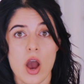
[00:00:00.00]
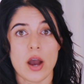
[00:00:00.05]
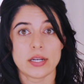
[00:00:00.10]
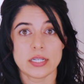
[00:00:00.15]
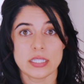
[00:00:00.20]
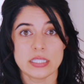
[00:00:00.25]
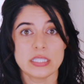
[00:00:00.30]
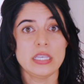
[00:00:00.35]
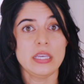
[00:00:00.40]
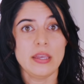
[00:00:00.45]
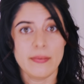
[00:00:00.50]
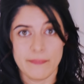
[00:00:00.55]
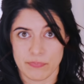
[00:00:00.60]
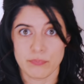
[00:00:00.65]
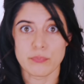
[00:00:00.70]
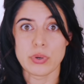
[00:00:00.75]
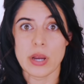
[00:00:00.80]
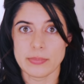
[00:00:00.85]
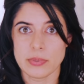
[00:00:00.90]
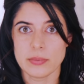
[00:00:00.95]
Honestly,
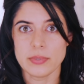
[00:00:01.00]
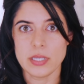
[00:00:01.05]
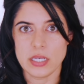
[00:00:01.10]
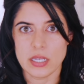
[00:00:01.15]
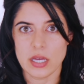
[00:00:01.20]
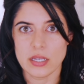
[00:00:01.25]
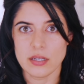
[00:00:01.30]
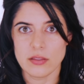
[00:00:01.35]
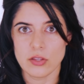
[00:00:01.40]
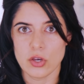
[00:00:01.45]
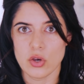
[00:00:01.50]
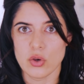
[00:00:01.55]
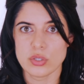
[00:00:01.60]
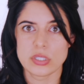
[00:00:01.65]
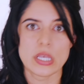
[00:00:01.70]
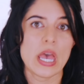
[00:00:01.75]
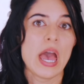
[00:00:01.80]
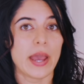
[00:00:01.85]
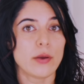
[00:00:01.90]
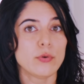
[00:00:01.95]
probably none of
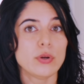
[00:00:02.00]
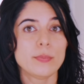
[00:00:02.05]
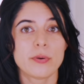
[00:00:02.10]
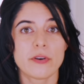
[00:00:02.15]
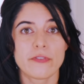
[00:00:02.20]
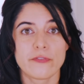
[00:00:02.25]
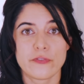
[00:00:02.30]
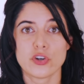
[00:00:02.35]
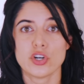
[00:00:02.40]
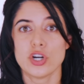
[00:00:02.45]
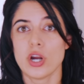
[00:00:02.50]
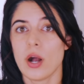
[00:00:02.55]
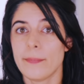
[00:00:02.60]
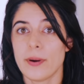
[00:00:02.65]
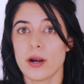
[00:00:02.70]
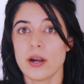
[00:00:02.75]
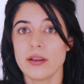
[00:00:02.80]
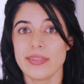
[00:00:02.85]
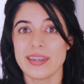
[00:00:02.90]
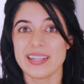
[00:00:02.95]
those. I would prefer a
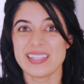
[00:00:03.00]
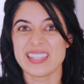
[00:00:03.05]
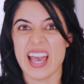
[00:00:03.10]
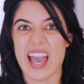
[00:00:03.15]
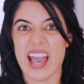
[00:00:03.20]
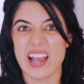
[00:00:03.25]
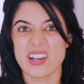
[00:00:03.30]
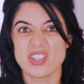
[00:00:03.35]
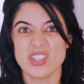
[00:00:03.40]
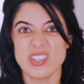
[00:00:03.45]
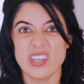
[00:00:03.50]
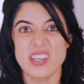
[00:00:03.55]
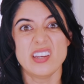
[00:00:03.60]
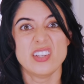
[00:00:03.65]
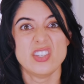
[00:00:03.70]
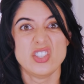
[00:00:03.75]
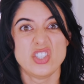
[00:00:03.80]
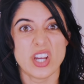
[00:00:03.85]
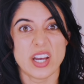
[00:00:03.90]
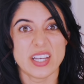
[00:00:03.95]
bar that is
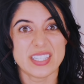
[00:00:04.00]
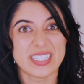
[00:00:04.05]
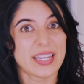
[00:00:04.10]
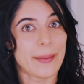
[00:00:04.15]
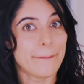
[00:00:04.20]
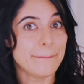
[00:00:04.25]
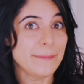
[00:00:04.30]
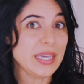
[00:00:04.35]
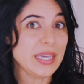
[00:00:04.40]
actually just